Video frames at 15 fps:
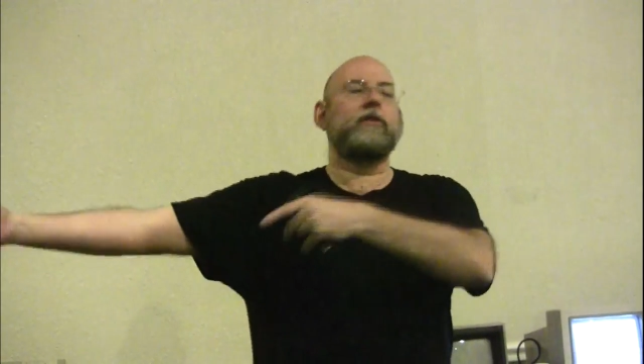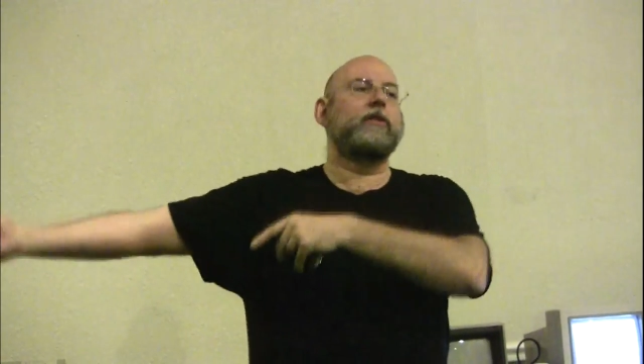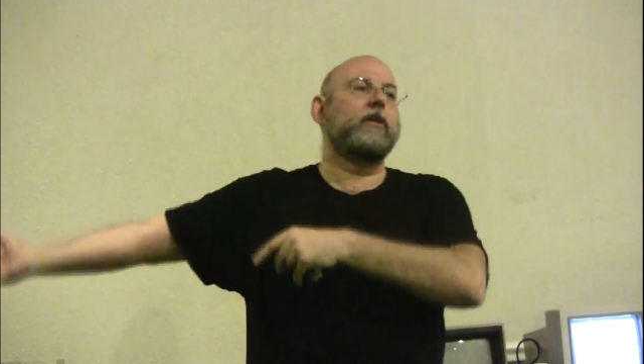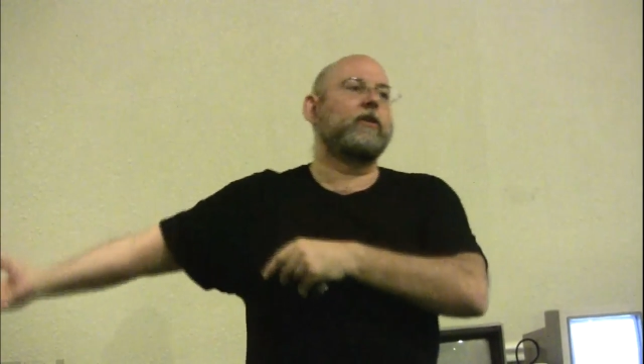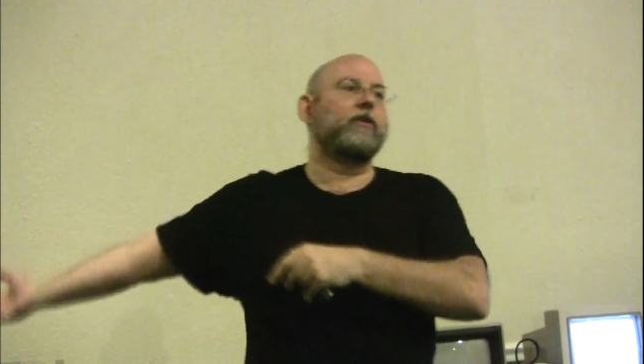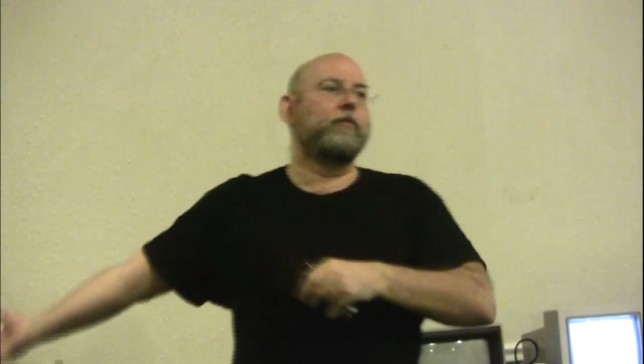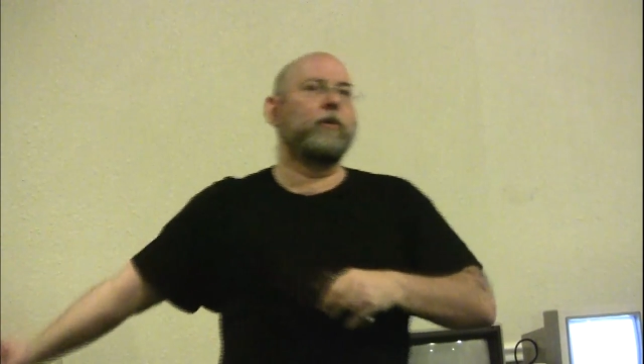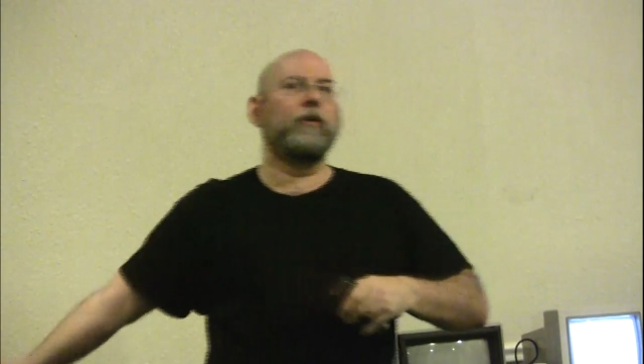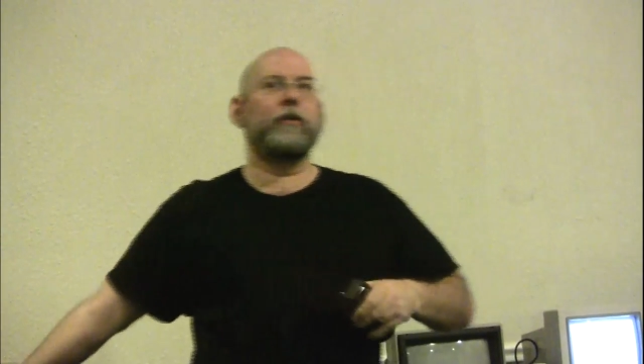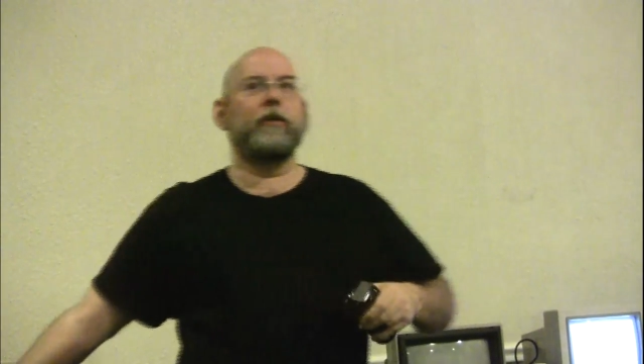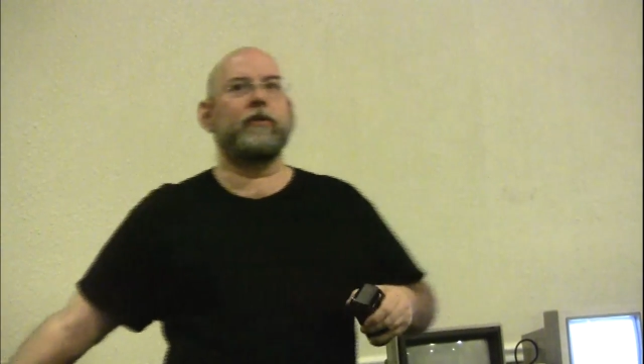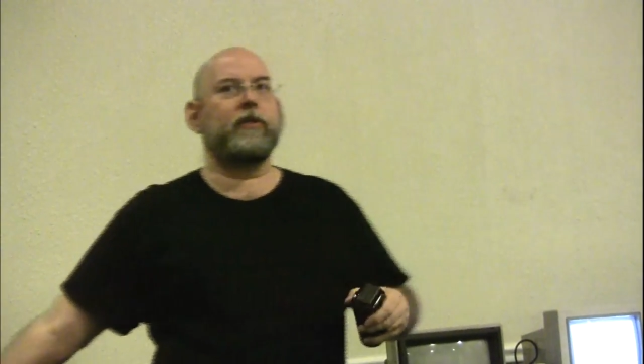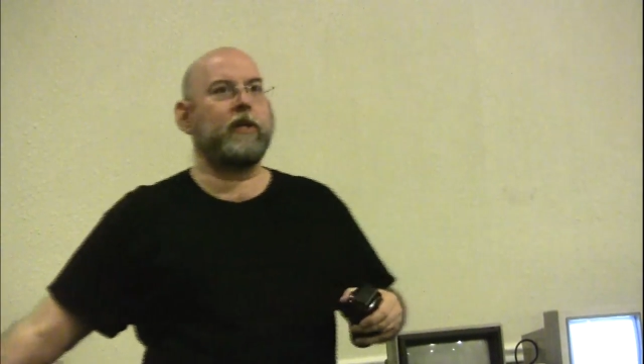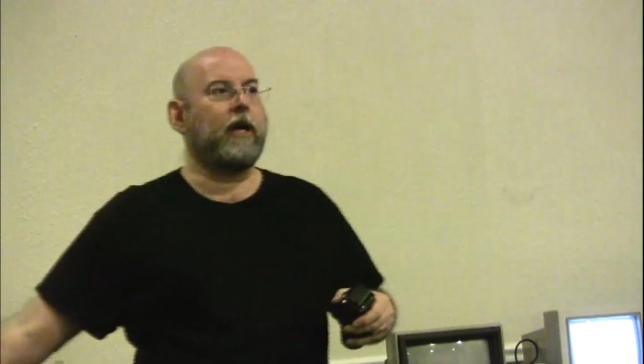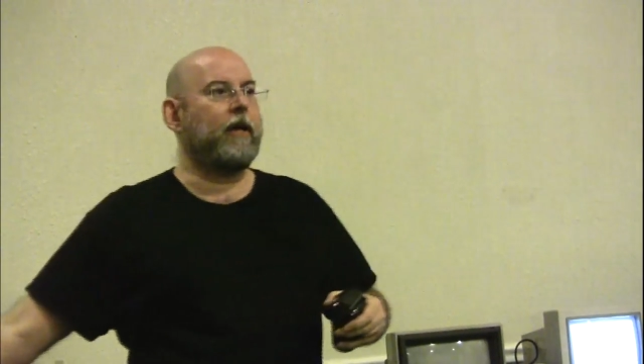and sells
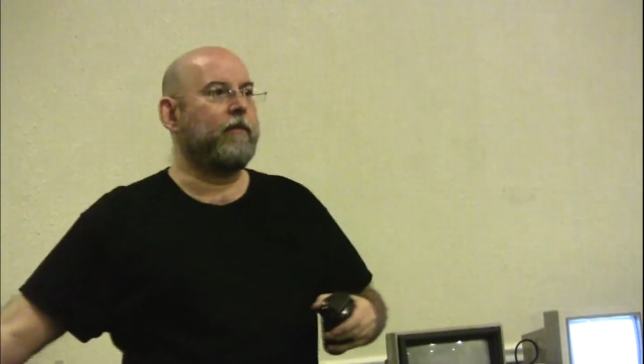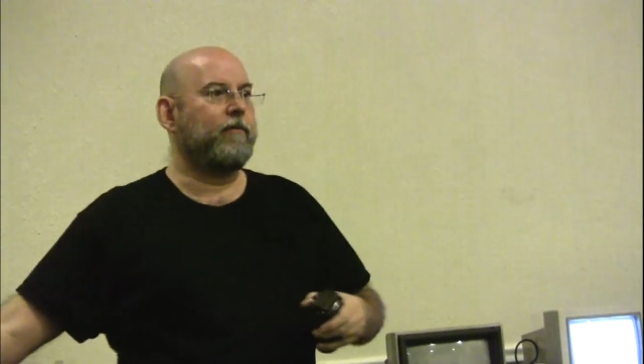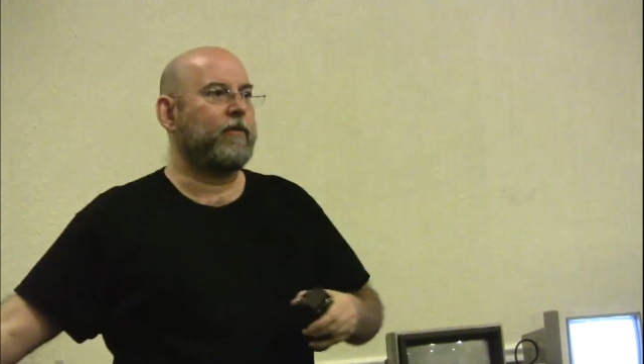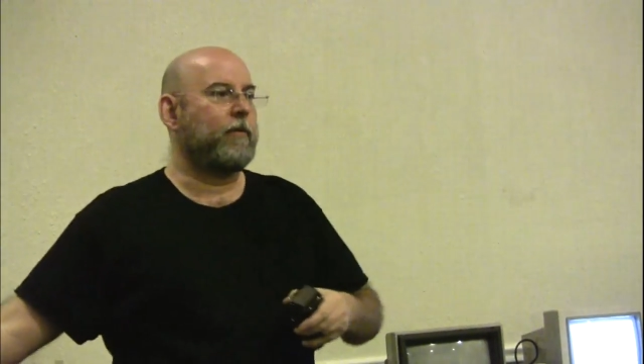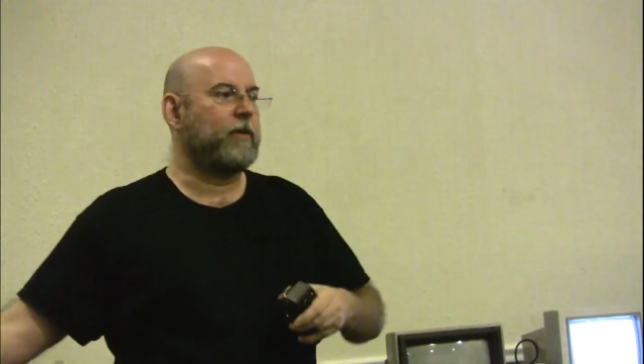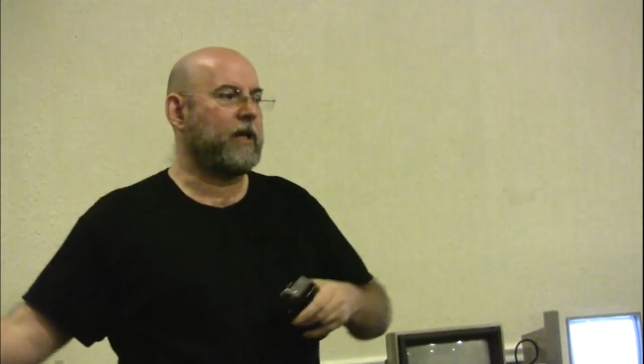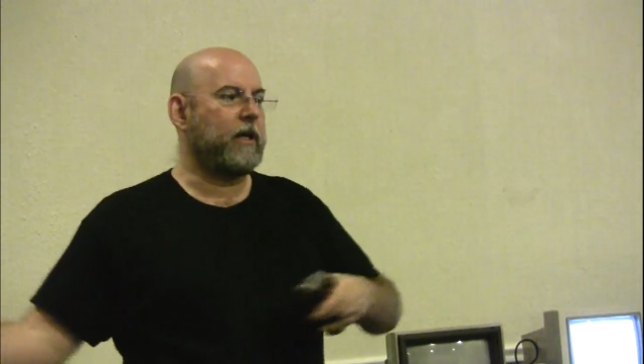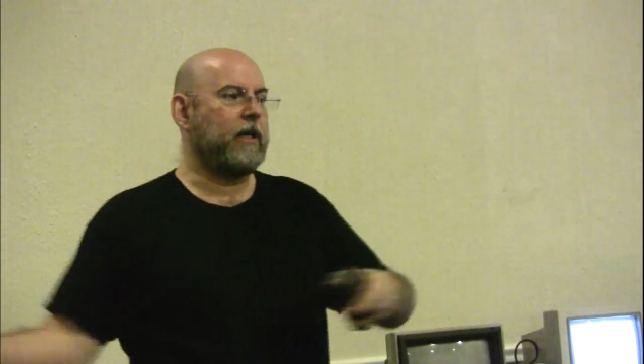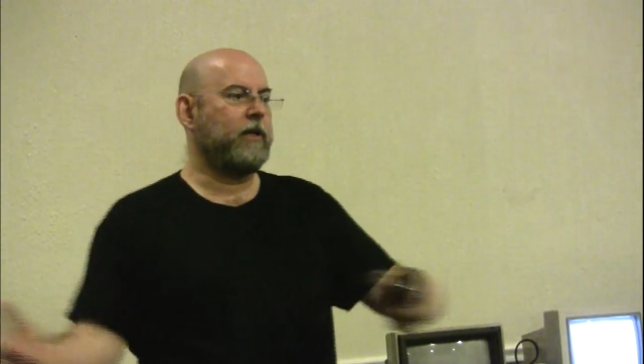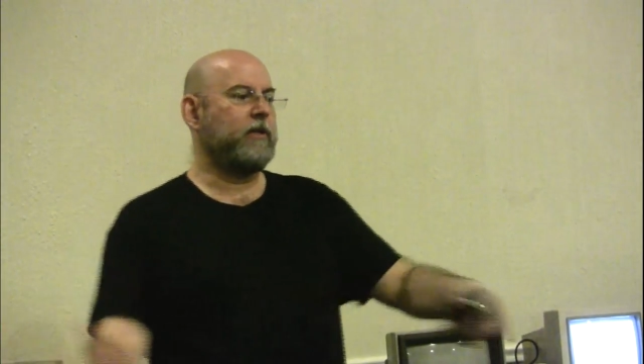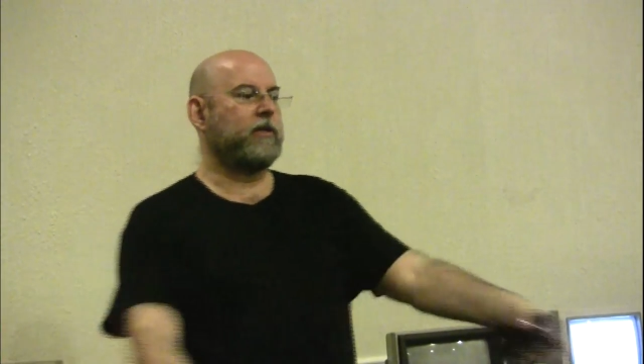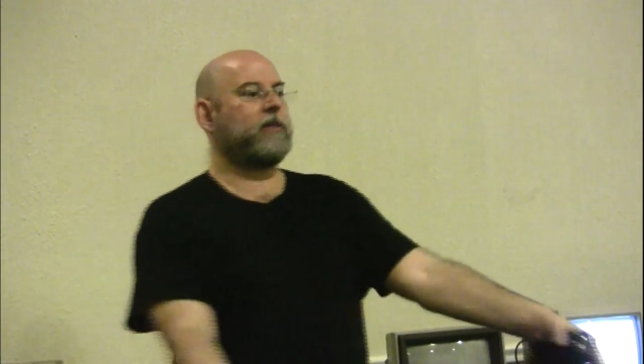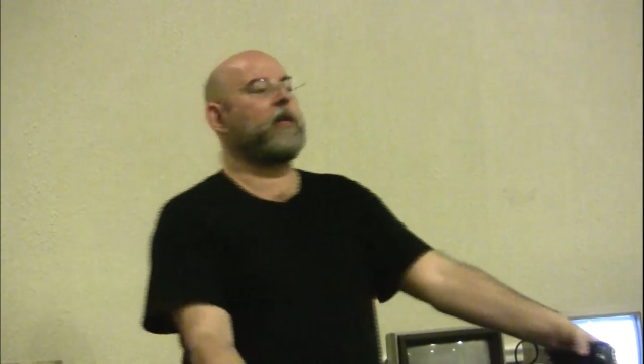millions came from a kid's